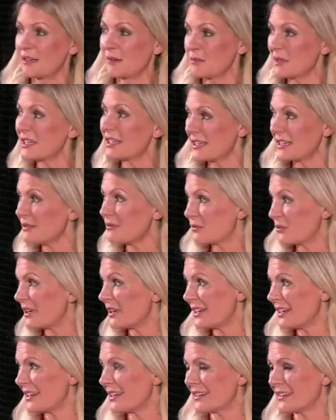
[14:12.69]
I mean, it
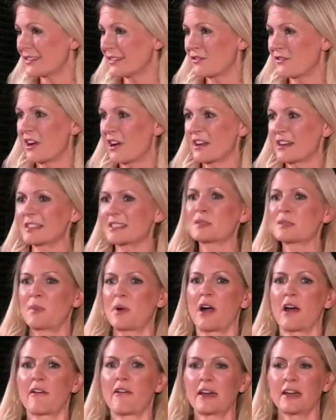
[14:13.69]
really is very
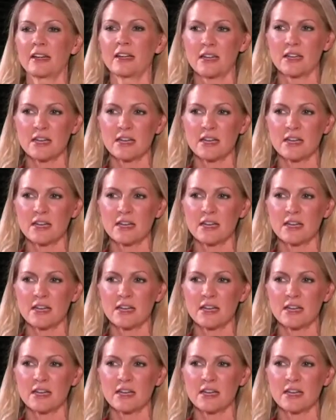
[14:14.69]
inspiring.